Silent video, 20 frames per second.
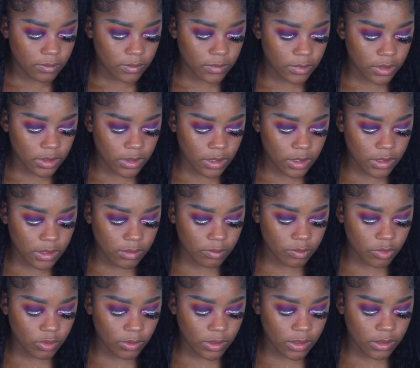Just get some
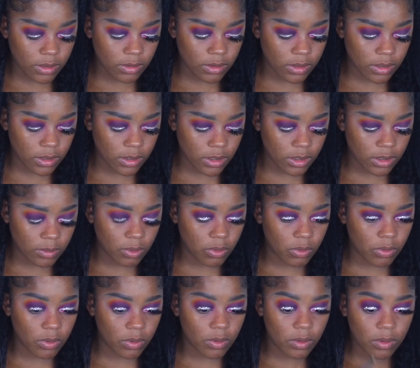tweezers and just
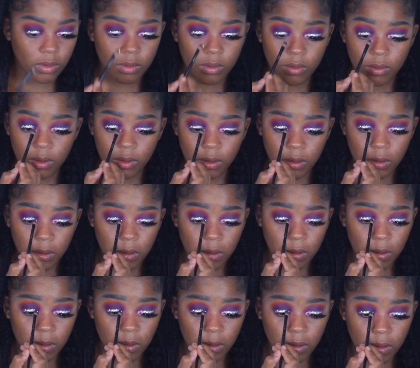pull
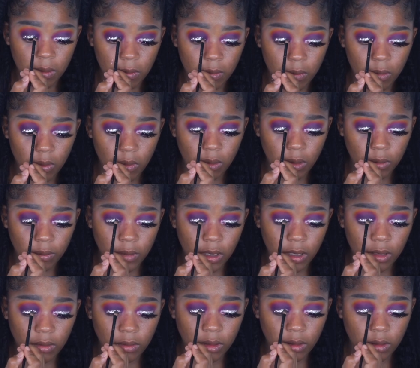them
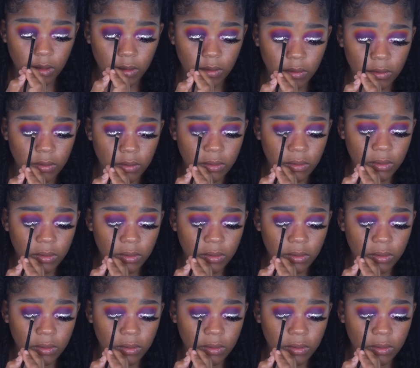down a little.